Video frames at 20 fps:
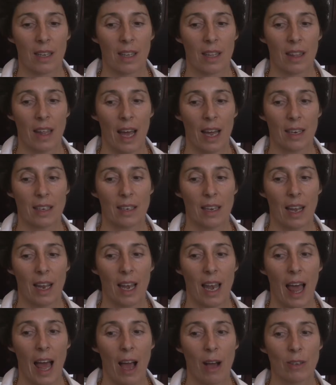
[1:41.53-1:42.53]
That
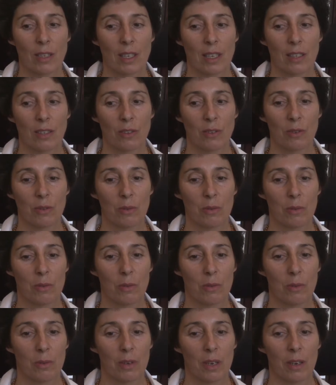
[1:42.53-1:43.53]
allows us
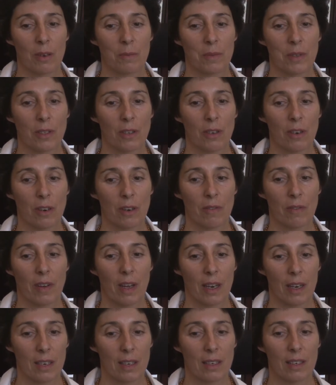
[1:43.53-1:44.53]
to observe
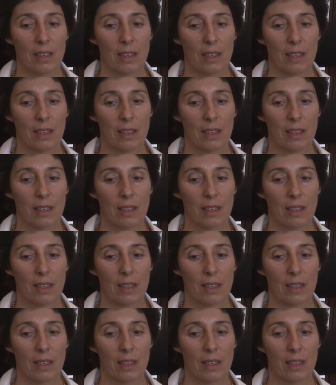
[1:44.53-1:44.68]
and,